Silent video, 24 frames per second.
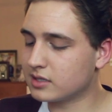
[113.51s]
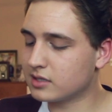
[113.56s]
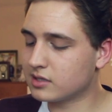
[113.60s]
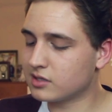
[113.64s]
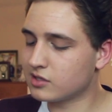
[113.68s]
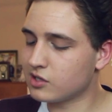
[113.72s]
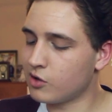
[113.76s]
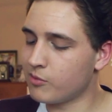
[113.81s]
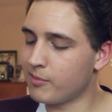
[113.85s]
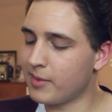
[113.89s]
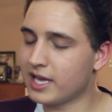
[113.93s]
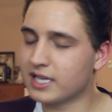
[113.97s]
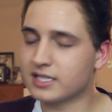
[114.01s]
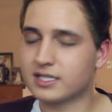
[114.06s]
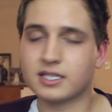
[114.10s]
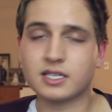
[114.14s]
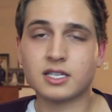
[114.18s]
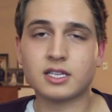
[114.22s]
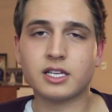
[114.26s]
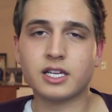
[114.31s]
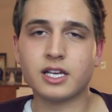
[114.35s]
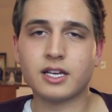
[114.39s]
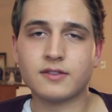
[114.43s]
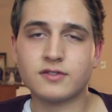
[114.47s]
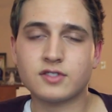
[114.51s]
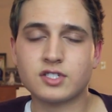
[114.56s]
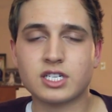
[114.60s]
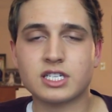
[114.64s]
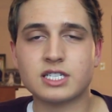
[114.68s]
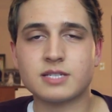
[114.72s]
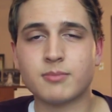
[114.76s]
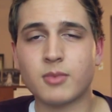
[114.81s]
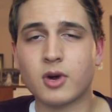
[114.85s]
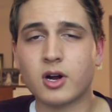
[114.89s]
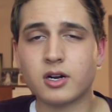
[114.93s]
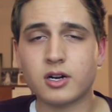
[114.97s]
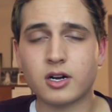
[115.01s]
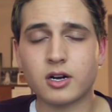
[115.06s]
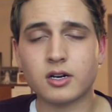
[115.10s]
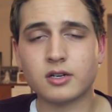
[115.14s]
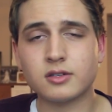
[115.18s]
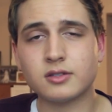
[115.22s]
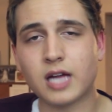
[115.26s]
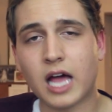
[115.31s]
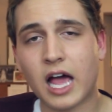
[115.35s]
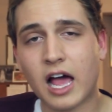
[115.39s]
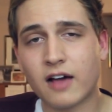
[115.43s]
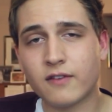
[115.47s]
So basically, if she's
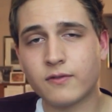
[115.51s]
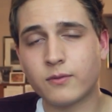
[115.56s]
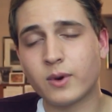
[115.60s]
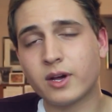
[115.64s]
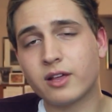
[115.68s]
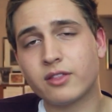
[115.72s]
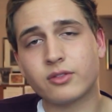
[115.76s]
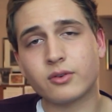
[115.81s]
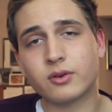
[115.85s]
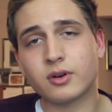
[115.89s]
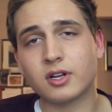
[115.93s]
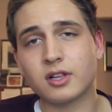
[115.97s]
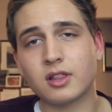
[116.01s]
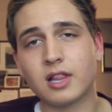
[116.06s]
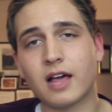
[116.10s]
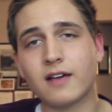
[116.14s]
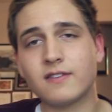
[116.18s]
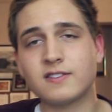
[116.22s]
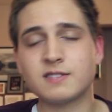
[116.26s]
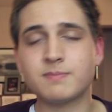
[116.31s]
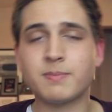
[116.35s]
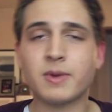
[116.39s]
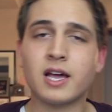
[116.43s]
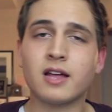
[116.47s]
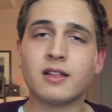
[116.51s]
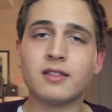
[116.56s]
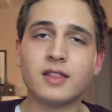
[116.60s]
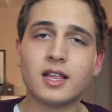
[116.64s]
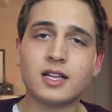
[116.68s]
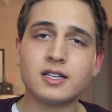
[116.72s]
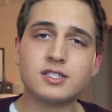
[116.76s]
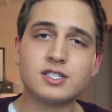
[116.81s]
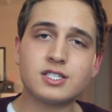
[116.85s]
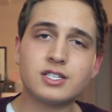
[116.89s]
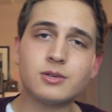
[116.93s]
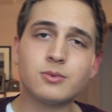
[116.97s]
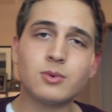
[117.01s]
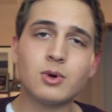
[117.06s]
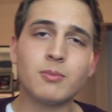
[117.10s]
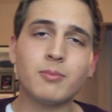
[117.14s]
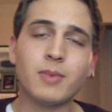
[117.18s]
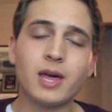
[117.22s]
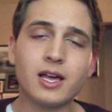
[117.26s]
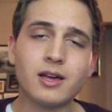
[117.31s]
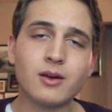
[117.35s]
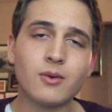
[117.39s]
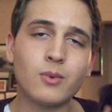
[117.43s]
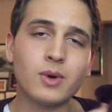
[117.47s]
murdered halfway through her lifespan, then she will
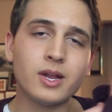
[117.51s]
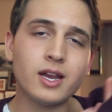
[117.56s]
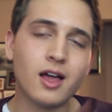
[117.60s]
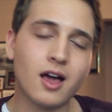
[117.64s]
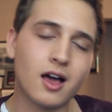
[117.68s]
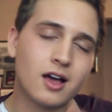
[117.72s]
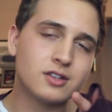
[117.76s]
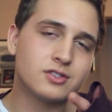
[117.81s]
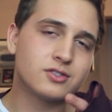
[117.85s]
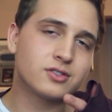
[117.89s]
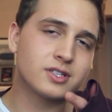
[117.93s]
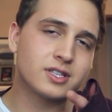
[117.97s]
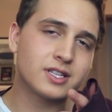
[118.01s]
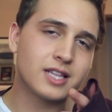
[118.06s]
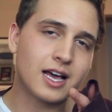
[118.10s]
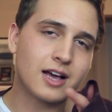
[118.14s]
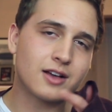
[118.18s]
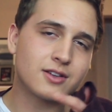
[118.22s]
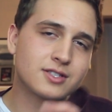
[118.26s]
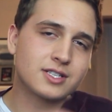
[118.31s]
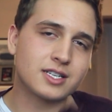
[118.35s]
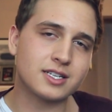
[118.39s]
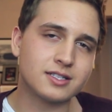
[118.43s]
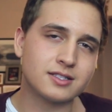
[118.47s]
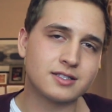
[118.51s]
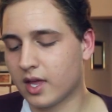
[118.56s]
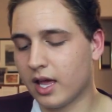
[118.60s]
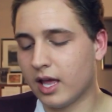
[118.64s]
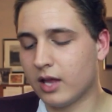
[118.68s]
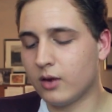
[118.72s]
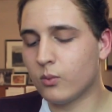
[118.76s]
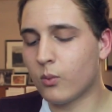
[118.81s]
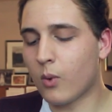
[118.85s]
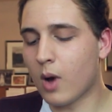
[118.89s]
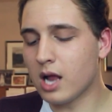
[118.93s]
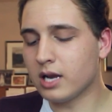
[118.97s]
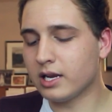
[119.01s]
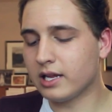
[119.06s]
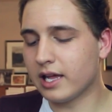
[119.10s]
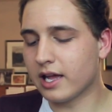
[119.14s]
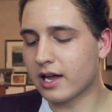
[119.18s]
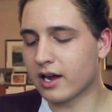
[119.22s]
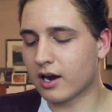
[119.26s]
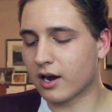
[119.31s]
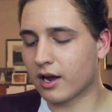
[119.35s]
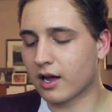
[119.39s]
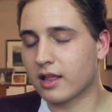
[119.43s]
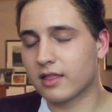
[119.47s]
make 100,000. In 1
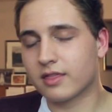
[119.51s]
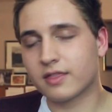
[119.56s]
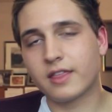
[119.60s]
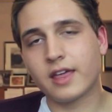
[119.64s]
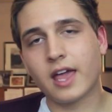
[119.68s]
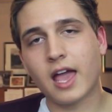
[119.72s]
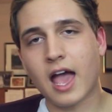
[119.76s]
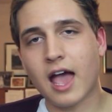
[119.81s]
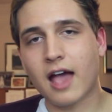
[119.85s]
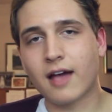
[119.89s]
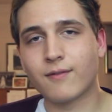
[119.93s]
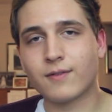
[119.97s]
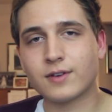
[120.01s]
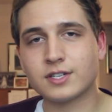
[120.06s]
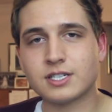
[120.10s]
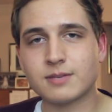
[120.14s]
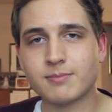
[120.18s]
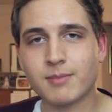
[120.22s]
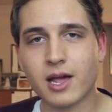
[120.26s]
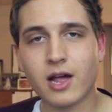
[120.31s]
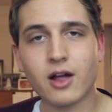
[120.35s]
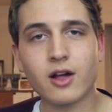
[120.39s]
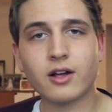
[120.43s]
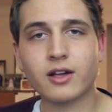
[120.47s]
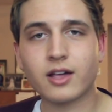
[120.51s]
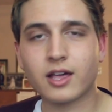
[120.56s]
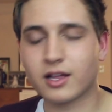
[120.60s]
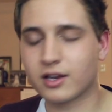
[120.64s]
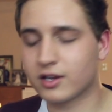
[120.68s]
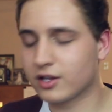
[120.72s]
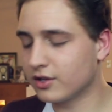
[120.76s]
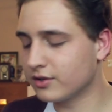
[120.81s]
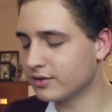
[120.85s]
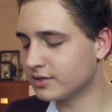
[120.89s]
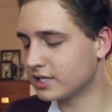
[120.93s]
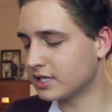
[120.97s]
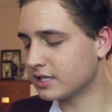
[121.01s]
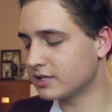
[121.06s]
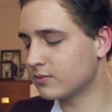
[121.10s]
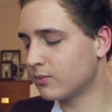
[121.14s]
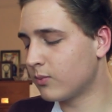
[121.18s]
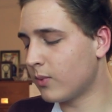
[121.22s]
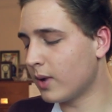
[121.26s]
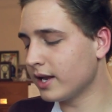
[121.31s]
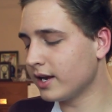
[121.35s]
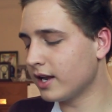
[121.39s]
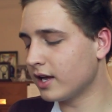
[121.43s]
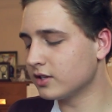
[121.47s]
year, the average American uses
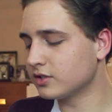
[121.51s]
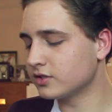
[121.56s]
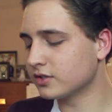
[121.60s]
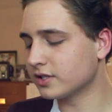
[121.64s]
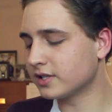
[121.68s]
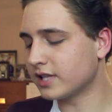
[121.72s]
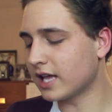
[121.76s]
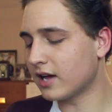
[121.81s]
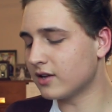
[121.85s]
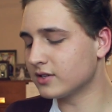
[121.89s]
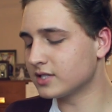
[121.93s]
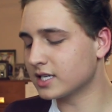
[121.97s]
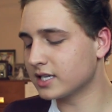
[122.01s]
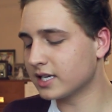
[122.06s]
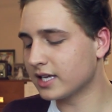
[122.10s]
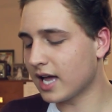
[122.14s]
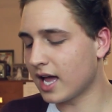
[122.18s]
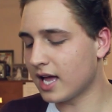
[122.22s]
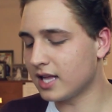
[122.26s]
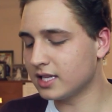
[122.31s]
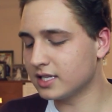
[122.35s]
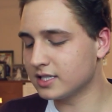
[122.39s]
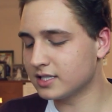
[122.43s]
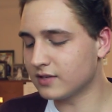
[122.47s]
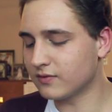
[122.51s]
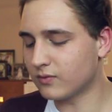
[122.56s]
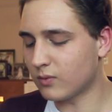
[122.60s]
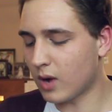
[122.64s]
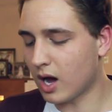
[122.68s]
100,000 gallons of